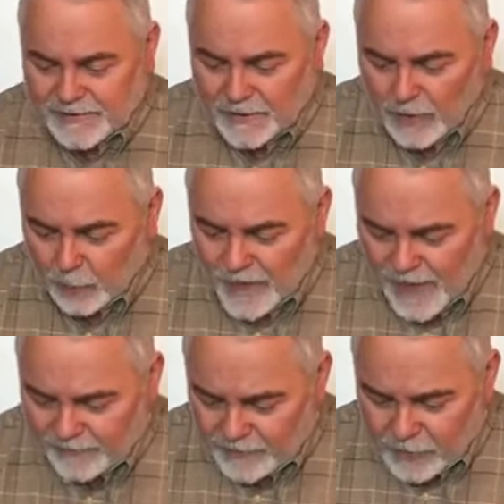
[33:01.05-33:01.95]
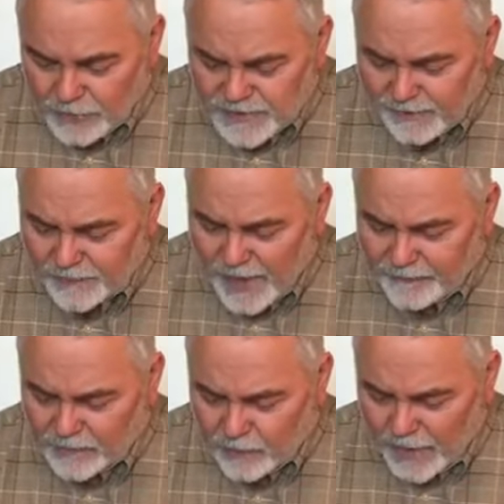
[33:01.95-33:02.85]
We have a newness of life
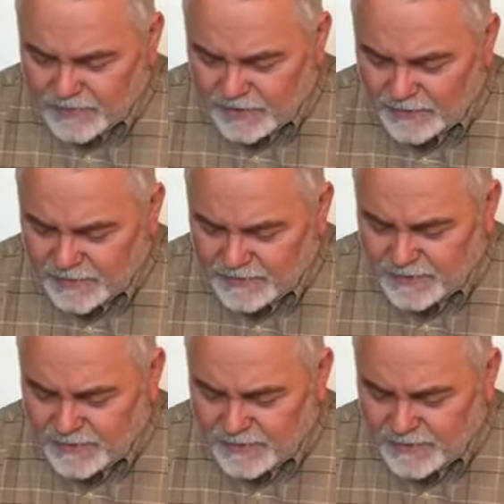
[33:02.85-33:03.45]
in Christ Jesus.